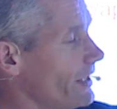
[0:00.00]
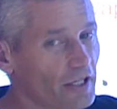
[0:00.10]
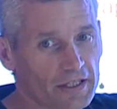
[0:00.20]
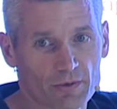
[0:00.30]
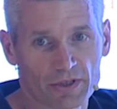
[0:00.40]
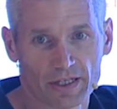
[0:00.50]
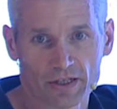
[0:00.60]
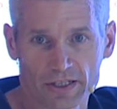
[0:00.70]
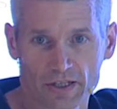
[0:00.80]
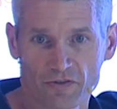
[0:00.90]
any idea what that
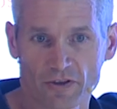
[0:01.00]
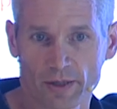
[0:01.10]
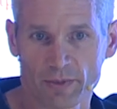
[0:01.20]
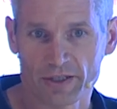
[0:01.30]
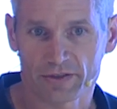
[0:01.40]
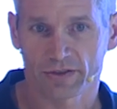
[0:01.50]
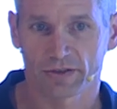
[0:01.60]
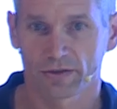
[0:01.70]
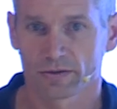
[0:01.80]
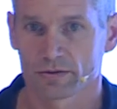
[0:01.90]
identifier means?
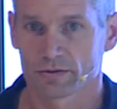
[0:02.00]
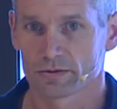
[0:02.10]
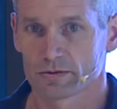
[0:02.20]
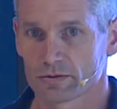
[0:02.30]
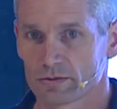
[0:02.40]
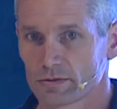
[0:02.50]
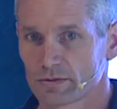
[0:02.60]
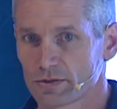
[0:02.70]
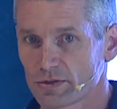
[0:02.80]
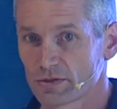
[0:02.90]

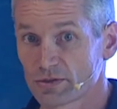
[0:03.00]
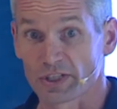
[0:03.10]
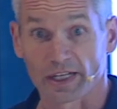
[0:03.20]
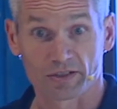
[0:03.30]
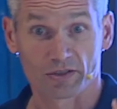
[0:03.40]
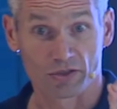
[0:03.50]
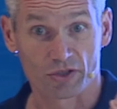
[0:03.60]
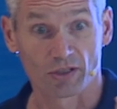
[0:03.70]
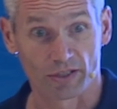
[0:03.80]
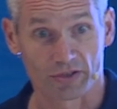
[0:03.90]
It's the access
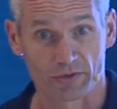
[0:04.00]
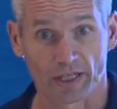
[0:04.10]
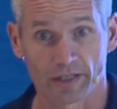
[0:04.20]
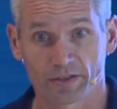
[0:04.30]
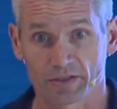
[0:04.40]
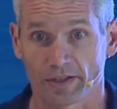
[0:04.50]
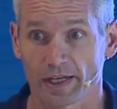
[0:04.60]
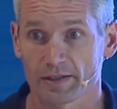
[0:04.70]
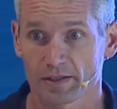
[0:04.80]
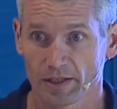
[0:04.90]
control list, right? So
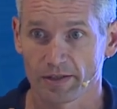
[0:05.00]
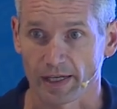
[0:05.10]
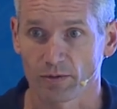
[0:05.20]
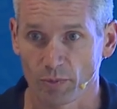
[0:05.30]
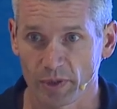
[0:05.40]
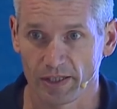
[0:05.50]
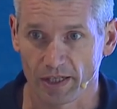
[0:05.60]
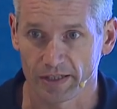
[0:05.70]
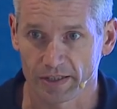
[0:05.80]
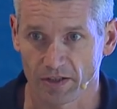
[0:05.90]
that, that will be the
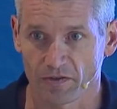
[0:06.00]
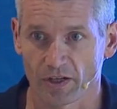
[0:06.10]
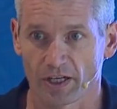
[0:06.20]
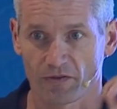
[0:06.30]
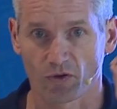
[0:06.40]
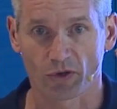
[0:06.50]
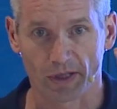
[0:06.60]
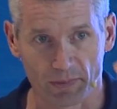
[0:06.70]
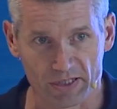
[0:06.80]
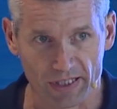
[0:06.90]
identifier for
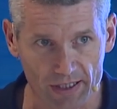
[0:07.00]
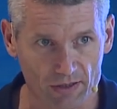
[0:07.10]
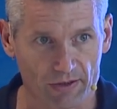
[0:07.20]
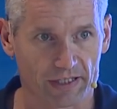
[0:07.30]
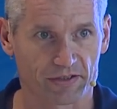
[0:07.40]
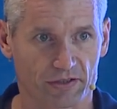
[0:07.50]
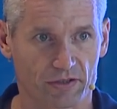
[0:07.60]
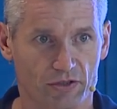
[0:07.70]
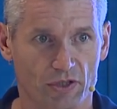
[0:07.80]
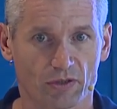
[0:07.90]
the particular access
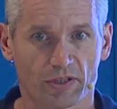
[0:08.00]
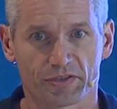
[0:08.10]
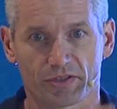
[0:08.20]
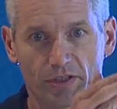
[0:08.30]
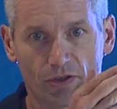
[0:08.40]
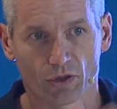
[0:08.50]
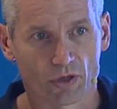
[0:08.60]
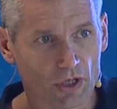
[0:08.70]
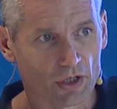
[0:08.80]
control list that you're,